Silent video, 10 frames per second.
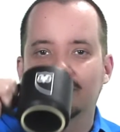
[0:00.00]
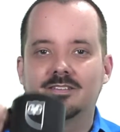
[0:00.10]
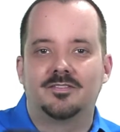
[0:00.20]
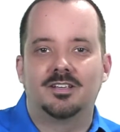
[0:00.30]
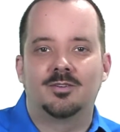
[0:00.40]
and
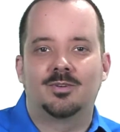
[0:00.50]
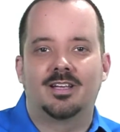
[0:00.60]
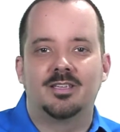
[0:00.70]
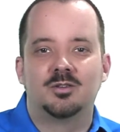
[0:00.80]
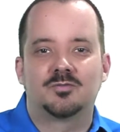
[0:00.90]
if done
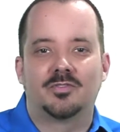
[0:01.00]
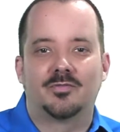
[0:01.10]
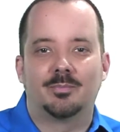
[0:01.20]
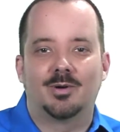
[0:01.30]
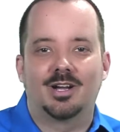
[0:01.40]
right, useful
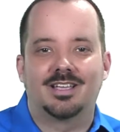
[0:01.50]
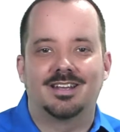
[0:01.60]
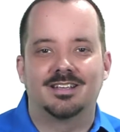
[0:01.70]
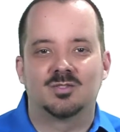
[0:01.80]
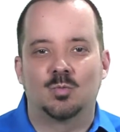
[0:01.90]
for
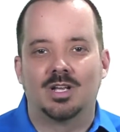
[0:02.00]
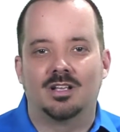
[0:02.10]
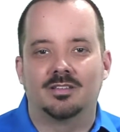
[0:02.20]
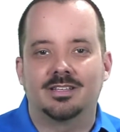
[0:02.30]
marketing as well.